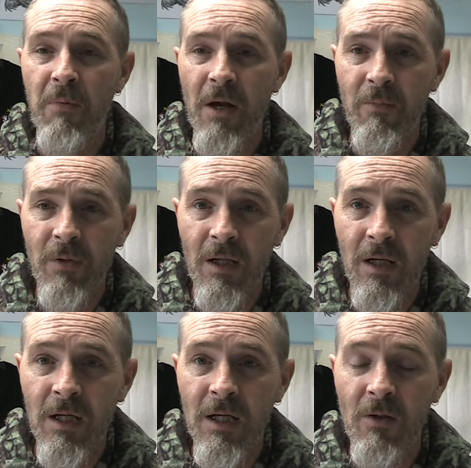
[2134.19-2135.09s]

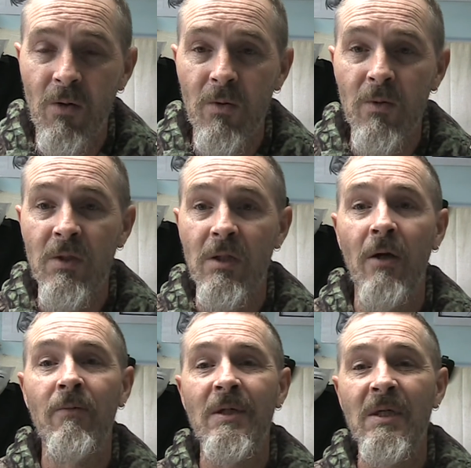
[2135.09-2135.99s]
publicly caused
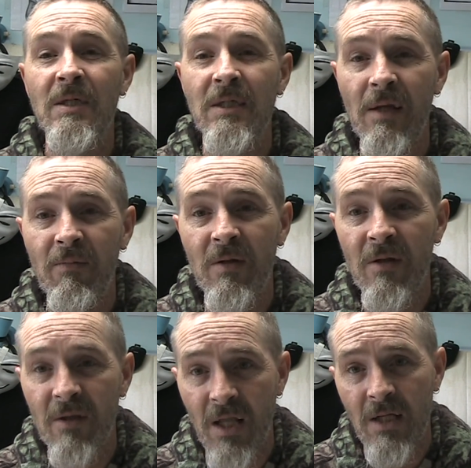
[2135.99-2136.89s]
over
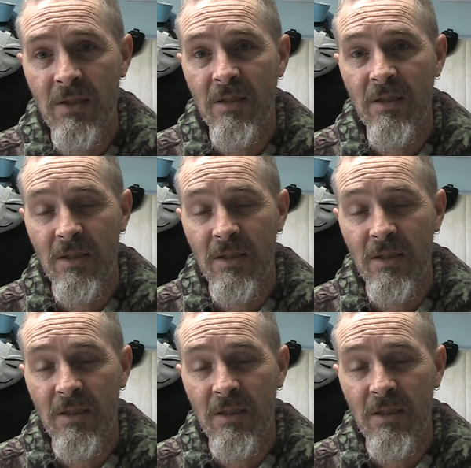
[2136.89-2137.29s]
7,000